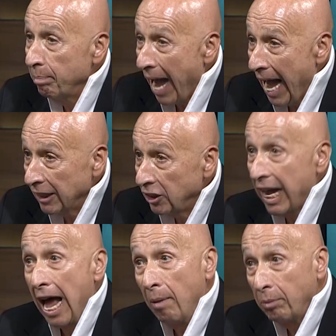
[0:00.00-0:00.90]
passed to
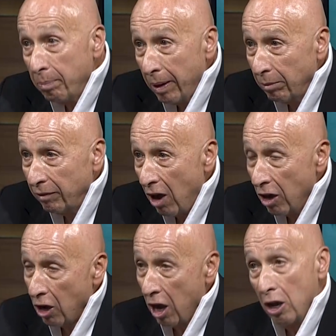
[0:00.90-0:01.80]
help the people of
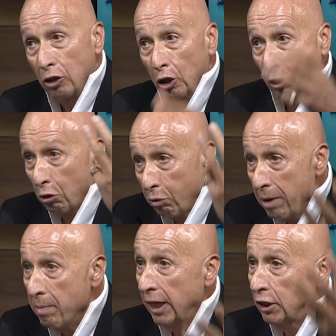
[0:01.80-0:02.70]
Hong Kong took
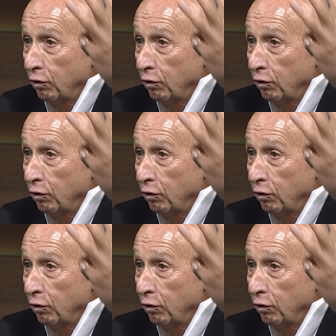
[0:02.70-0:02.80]
3 months,